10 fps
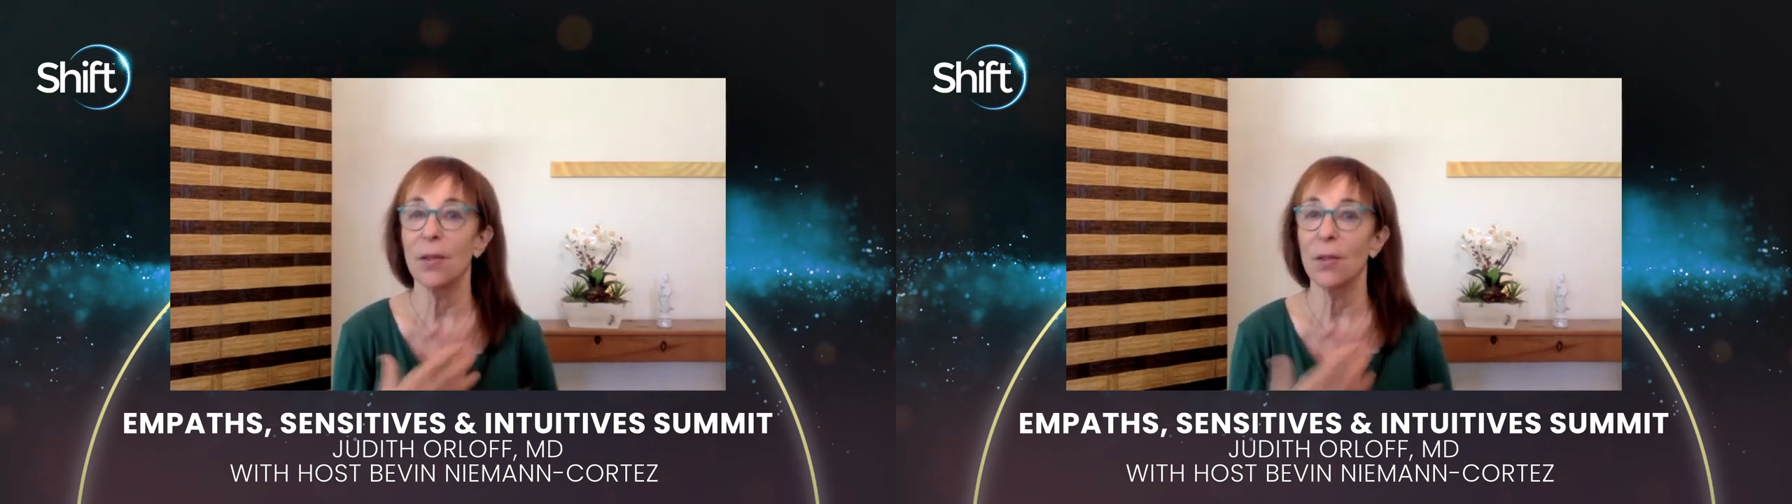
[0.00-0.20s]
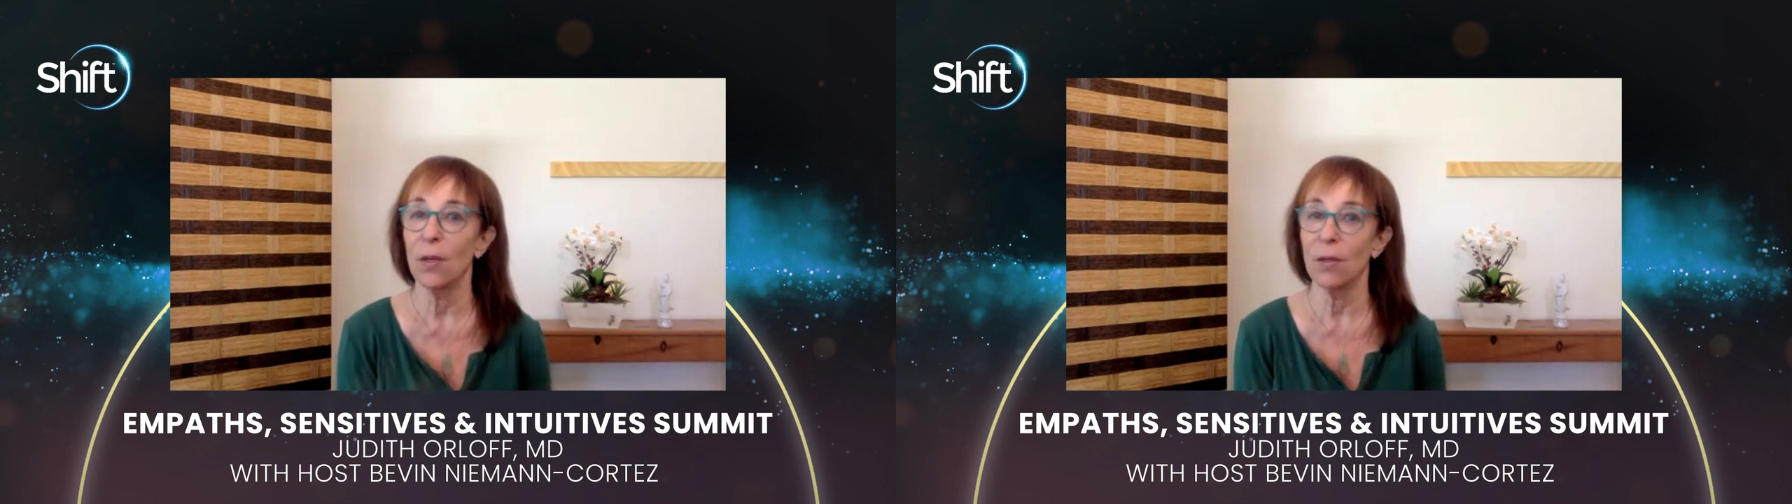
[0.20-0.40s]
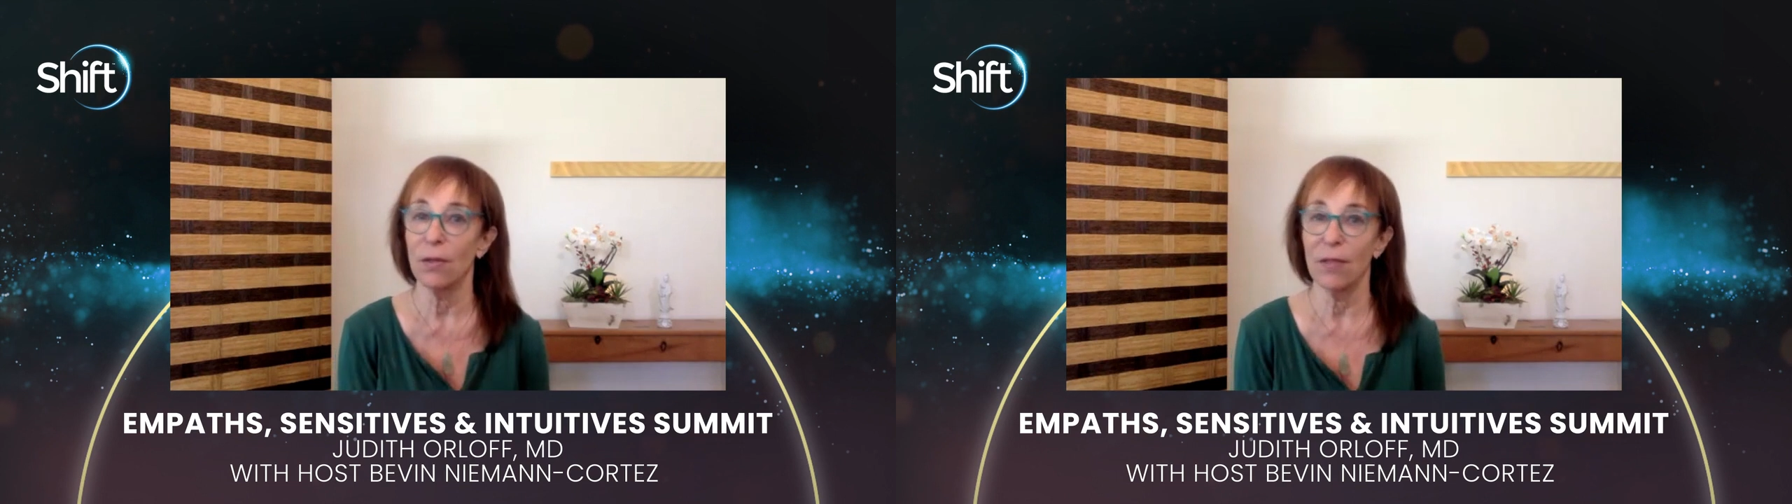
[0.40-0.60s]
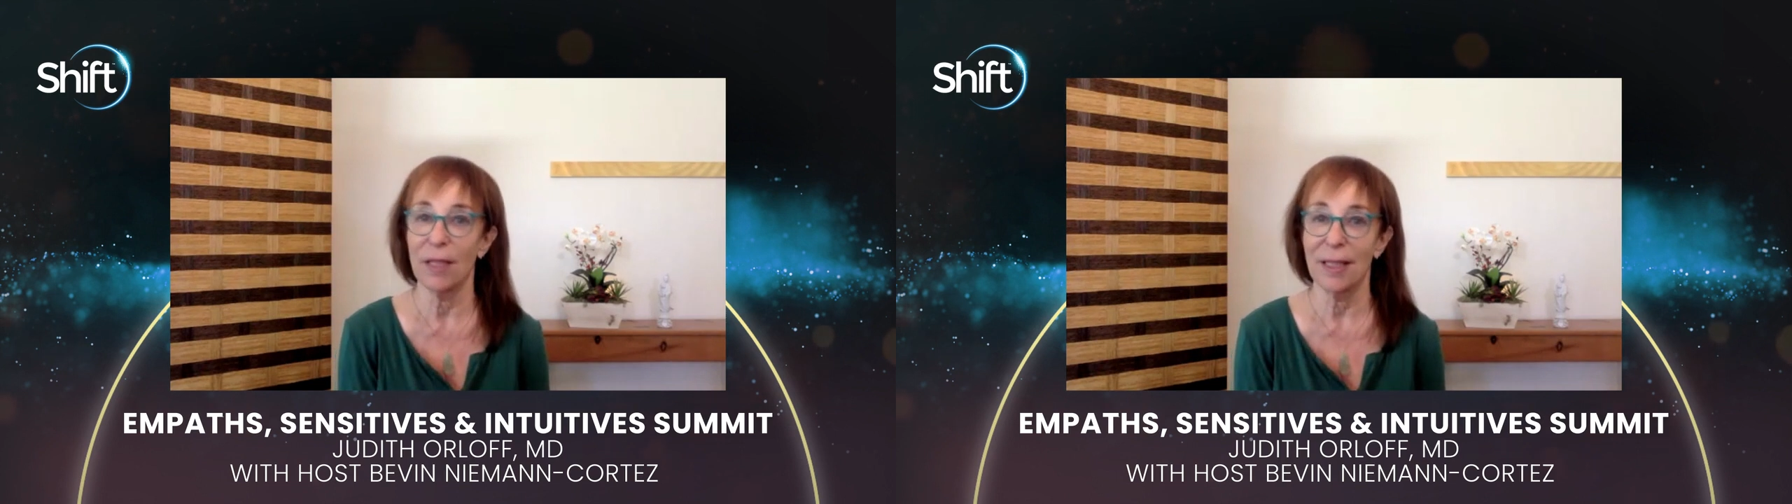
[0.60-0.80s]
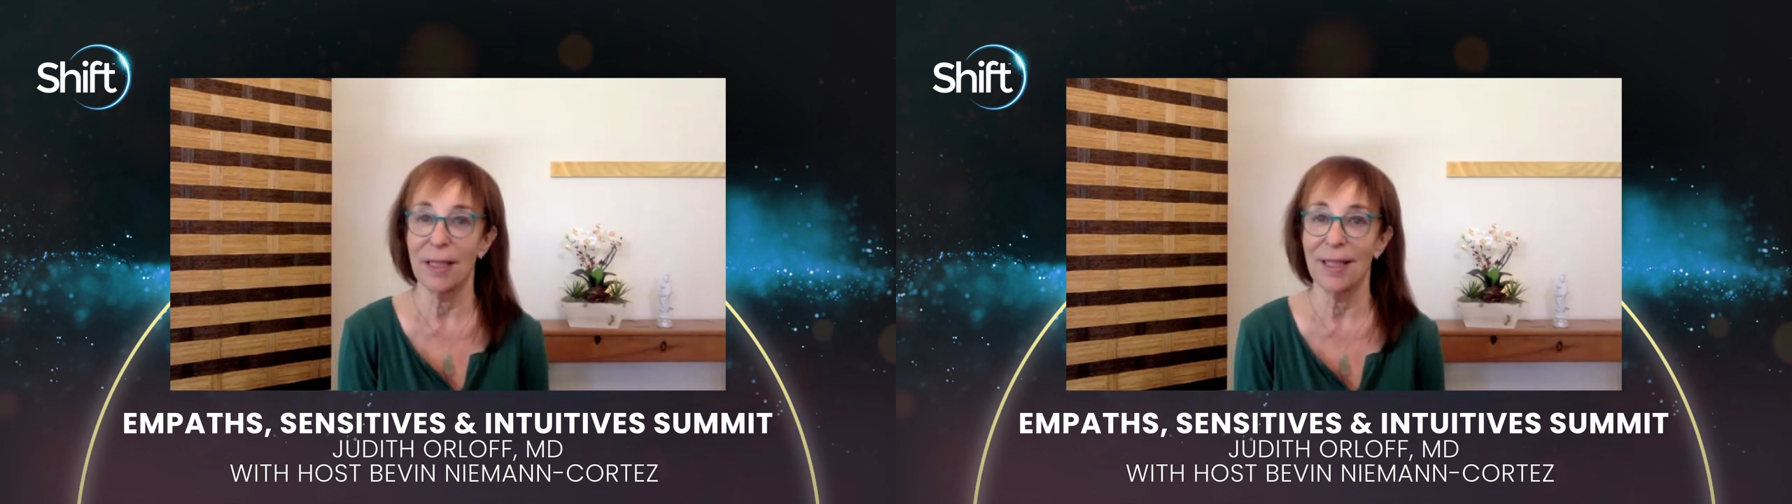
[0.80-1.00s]
to want to
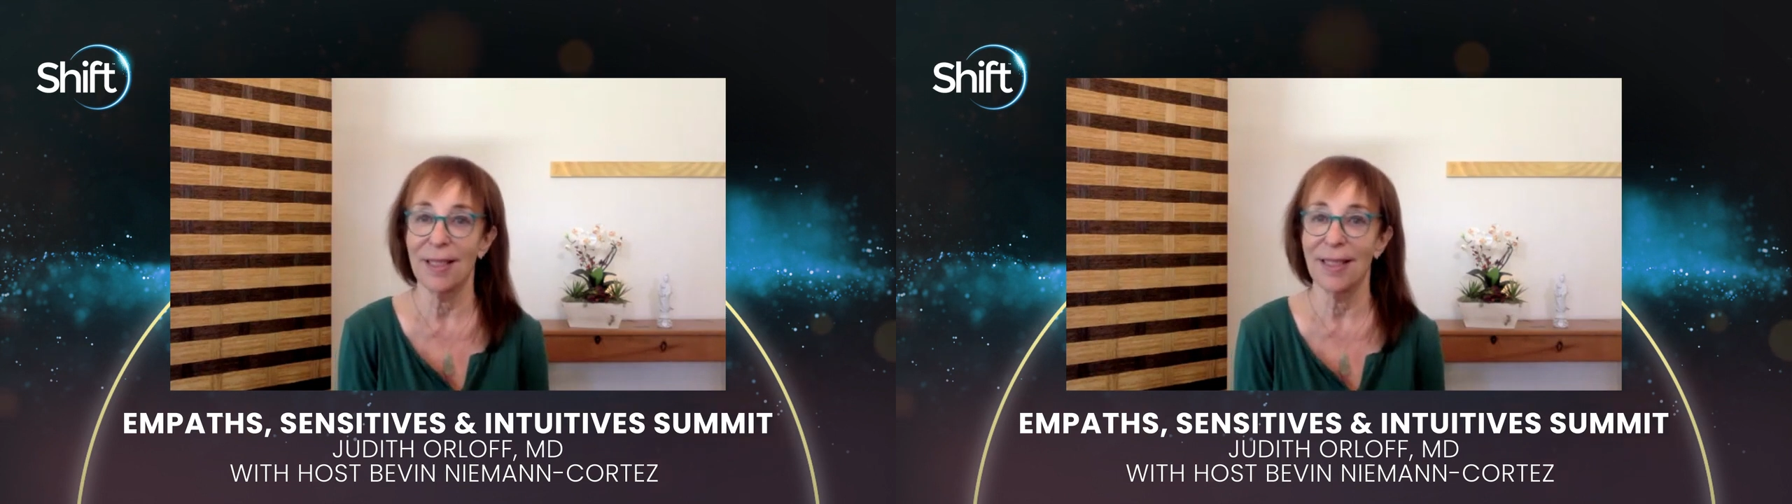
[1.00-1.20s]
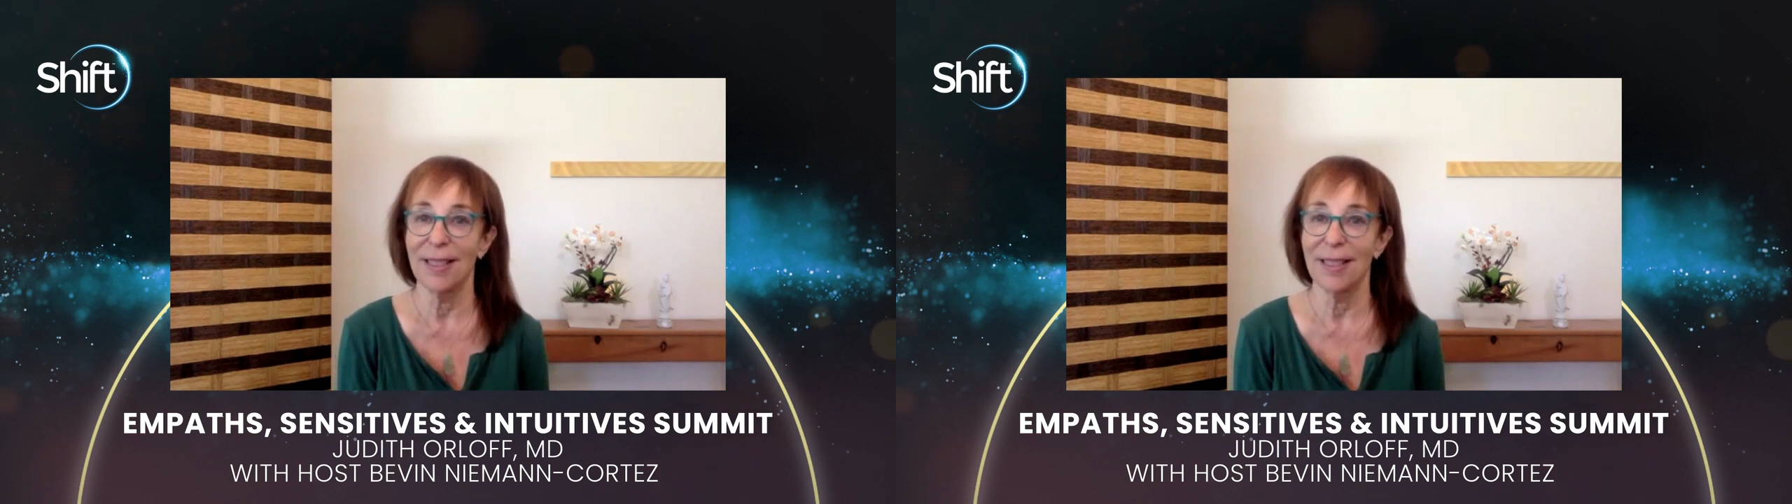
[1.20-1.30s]
fix it